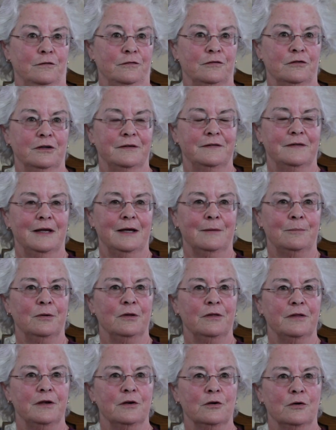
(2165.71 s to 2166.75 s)
for
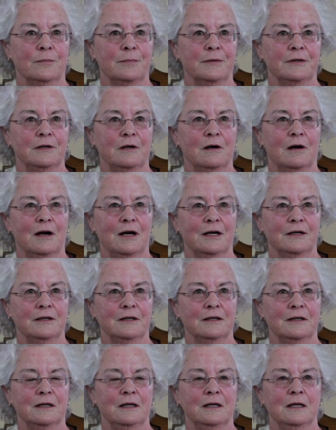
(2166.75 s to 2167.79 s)
example, the urban
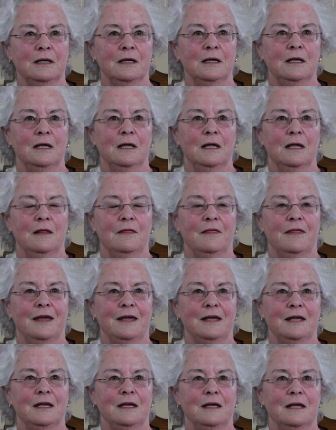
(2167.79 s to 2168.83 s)
garden,
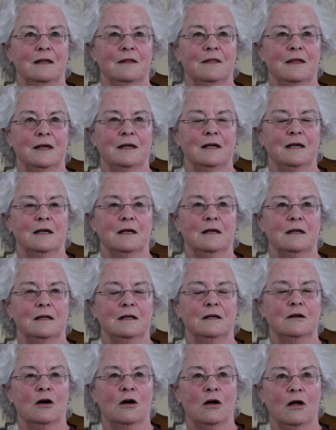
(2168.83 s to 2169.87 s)
they
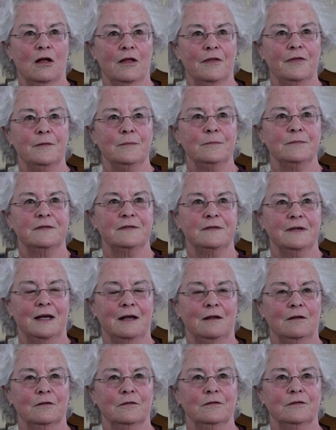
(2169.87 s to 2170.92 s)
call
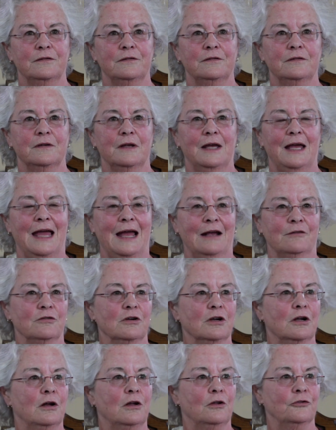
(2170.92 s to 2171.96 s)
themselves
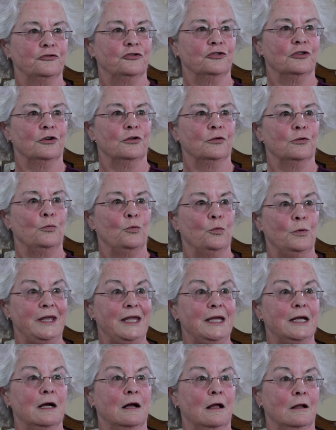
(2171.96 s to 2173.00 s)
agriculture,
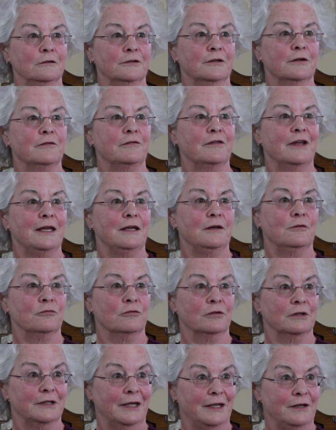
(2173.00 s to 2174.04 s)
we cultivate
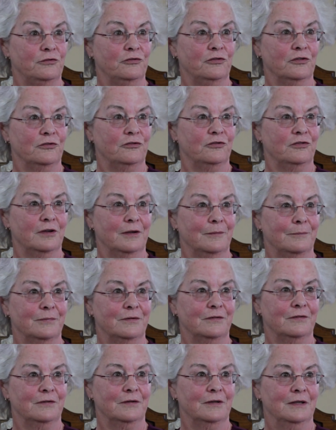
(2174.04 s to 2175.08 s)

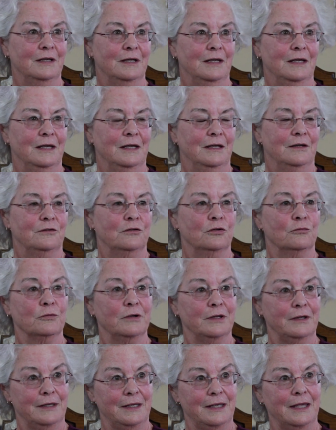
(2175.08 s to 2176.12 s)
relationships, to
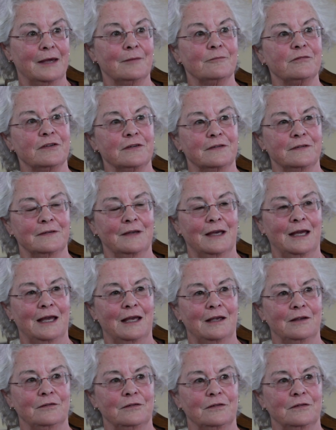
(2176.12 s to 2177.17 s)
really
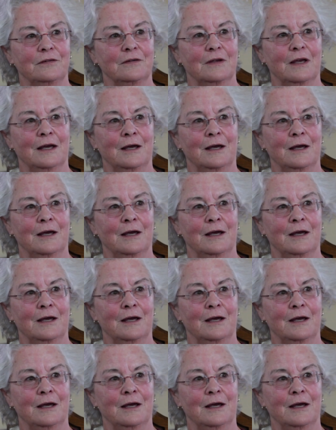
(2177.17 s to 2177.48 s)
emphasize